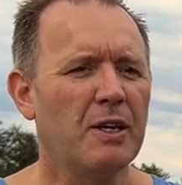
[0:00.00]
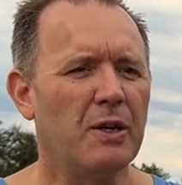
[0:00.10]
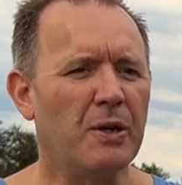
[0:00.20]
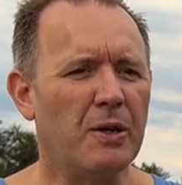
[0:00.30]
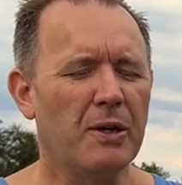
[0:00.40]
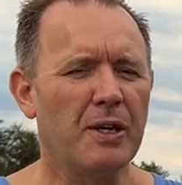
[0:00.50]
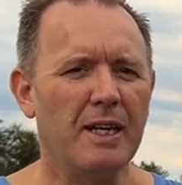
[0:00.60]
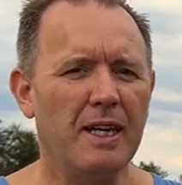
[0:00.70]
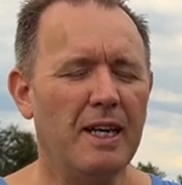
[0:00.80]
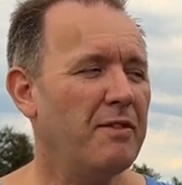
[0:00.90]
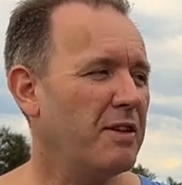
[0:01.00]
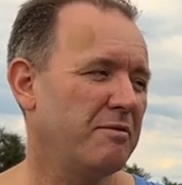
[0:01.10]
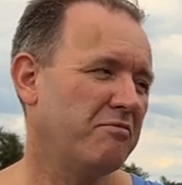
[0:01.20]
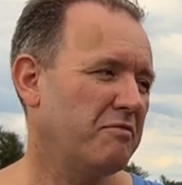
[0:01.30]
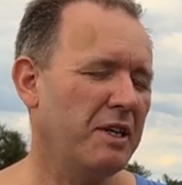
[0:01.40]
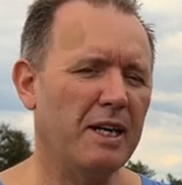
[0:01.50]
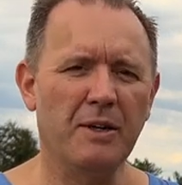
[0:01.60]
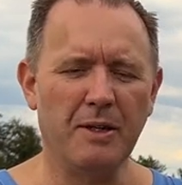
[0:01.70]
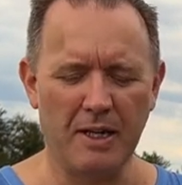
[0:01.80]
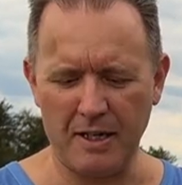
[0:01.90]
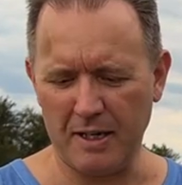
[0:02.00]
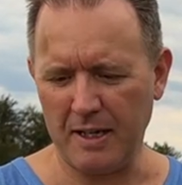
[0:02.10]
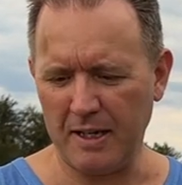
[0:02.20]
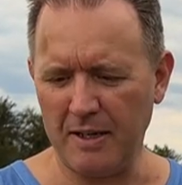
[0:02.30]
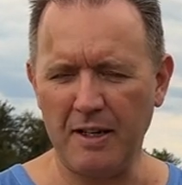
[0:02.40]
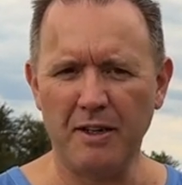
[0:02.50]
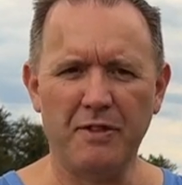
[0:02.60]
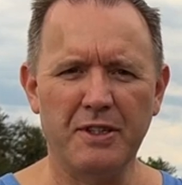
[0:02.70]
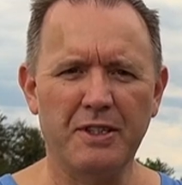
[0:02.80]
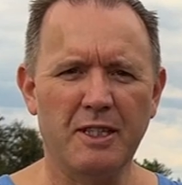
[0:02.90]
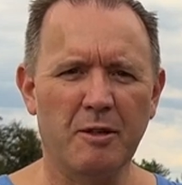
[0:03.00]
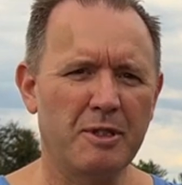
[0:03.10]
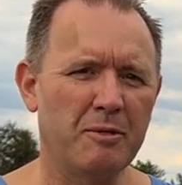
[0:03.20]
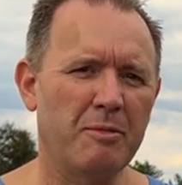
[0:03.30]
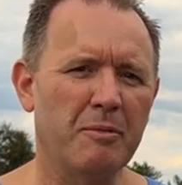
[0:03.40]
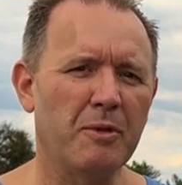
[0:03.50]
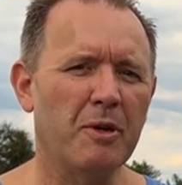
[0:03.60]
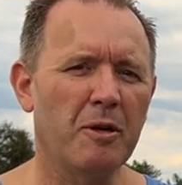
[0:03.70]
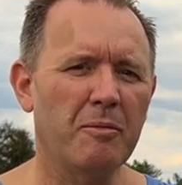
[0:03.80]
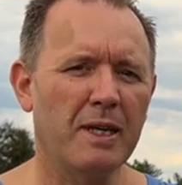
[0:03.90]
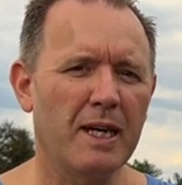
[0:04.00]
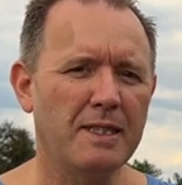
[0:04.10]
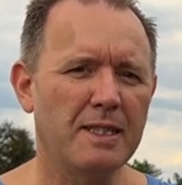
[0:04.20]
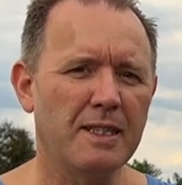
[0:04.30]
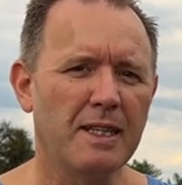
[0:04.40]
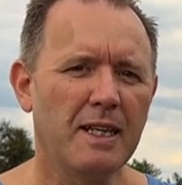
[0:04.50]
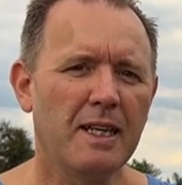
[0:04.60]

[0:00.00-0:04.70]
or even, you know, if the setup is a bit more complicated,